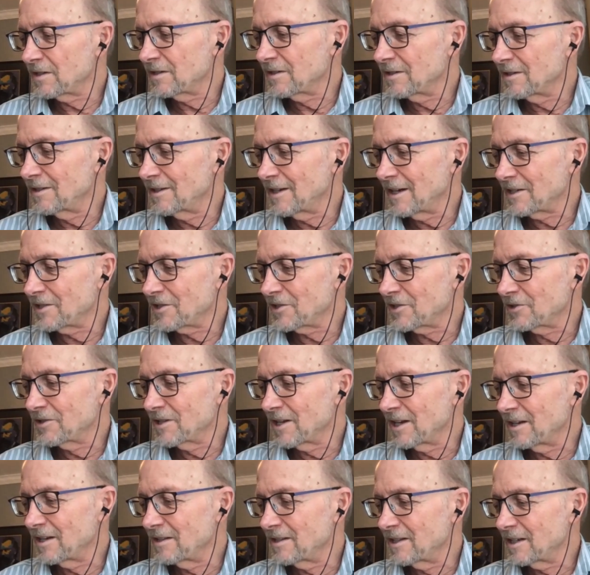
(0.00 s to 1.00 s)

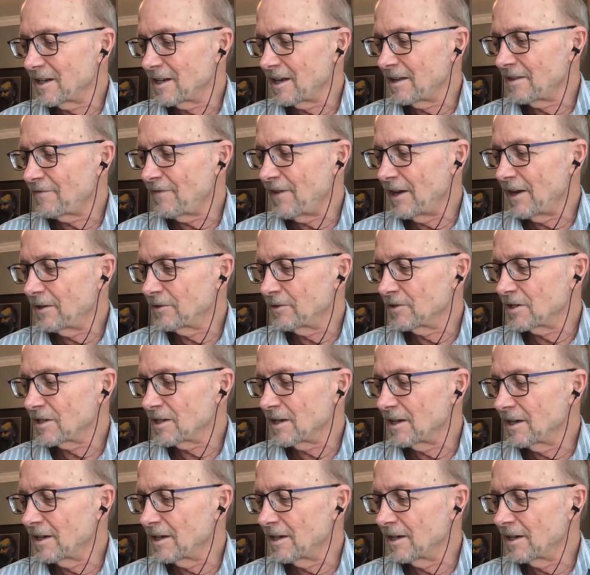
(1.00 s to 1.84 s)
yesterday that I found